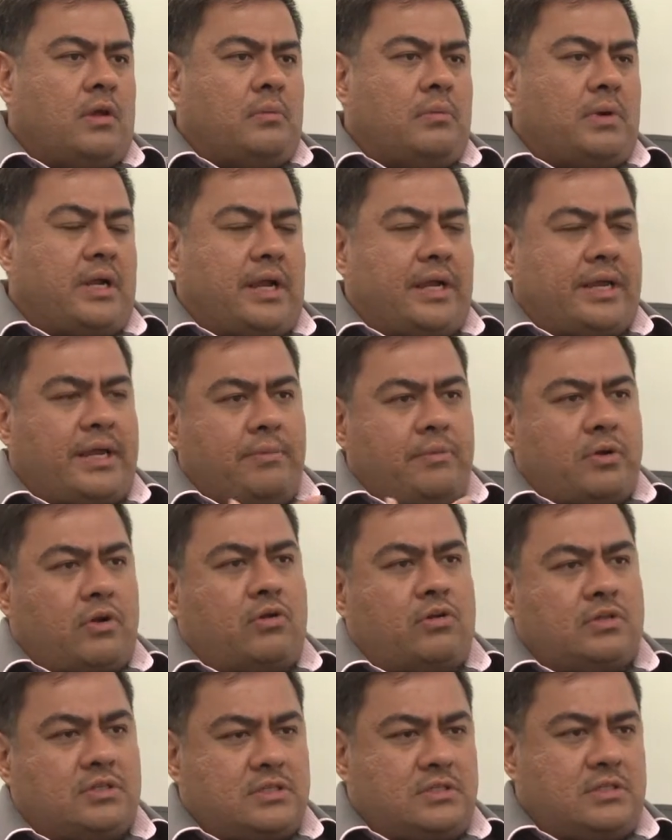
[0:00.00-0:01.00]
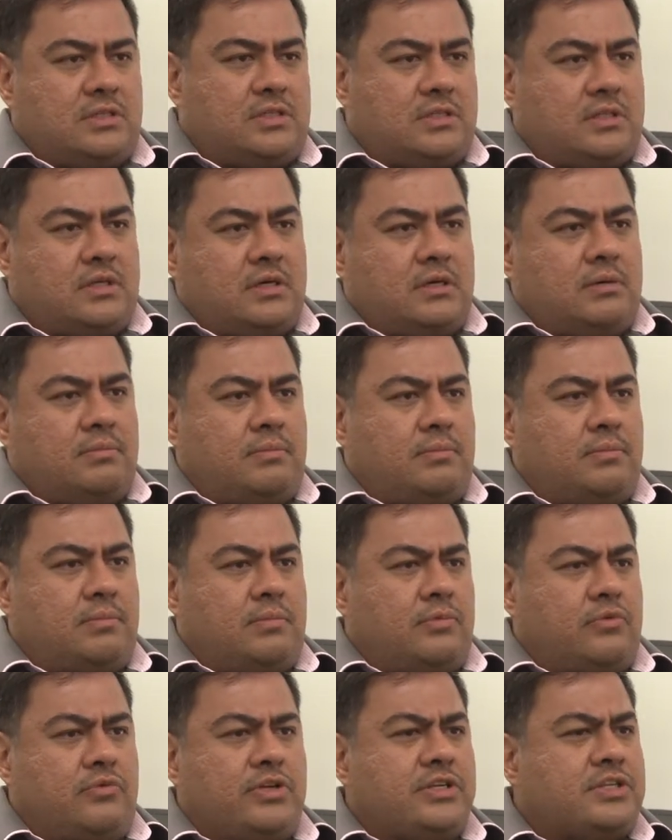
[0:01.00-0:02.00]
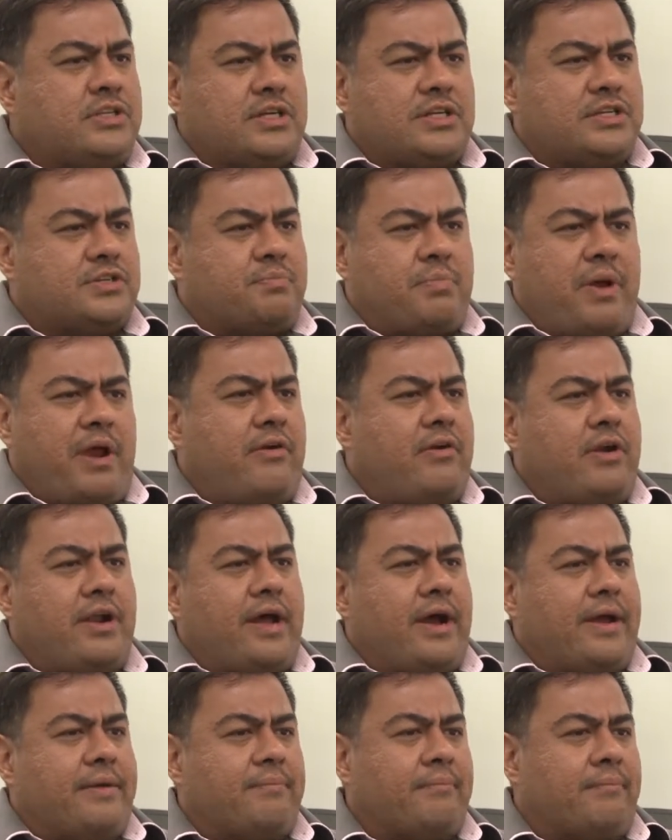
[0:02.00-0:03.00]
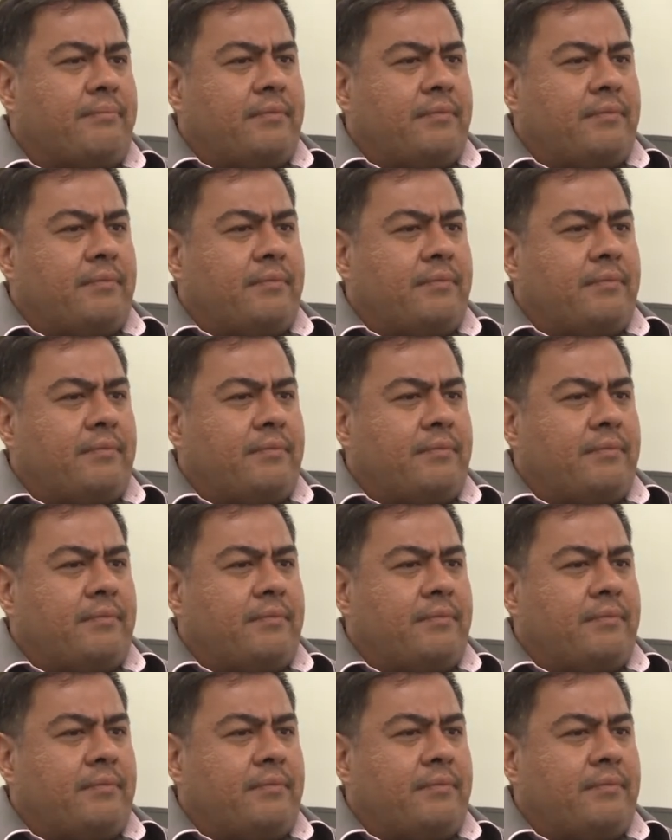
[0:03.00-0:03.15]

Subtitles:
But I came across this term, research paradigm.